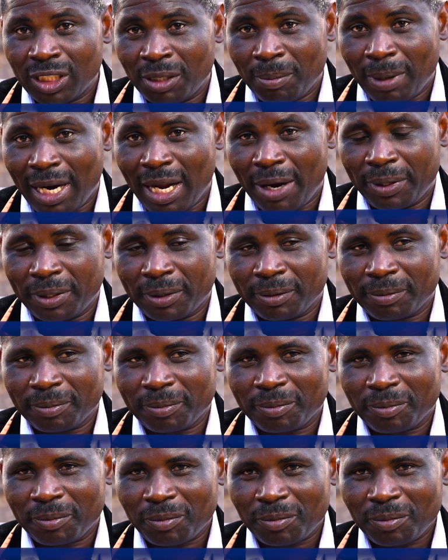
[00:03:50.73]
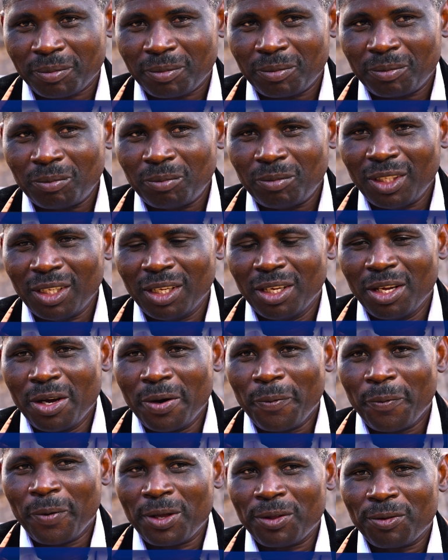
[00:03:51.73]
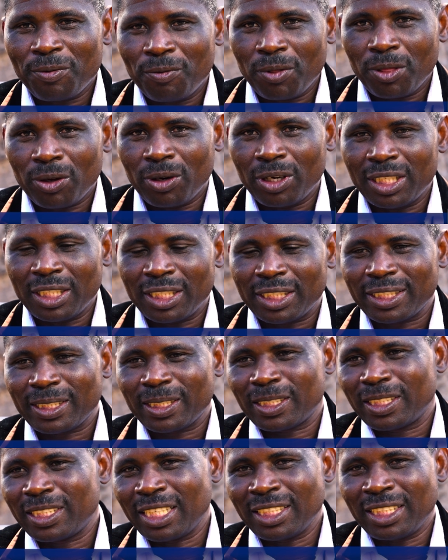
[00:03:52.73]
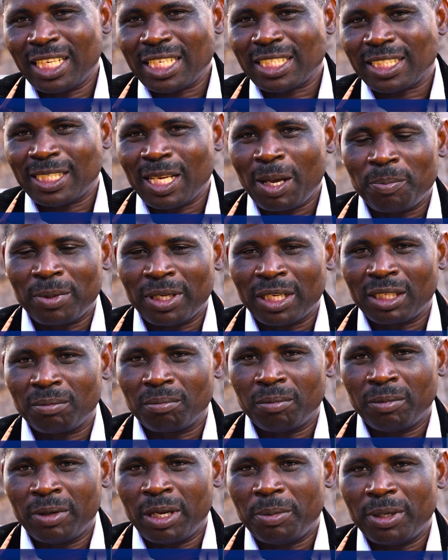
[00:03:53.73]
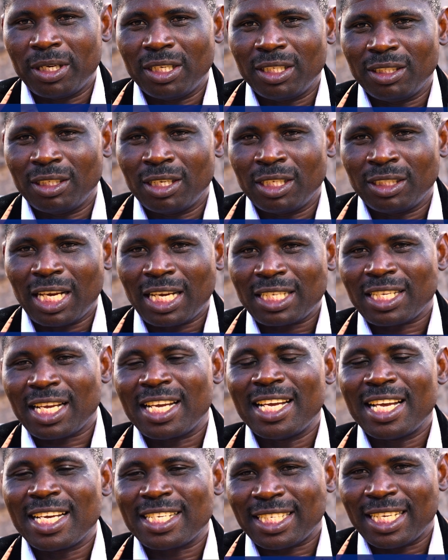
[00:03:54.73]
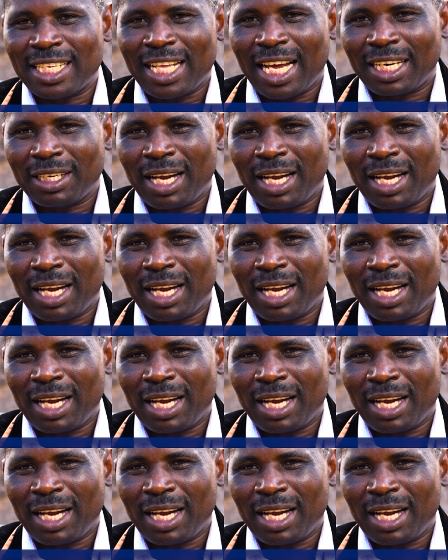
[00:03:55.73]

in Malawi, we thought it's just something, maybe just a hearsay, that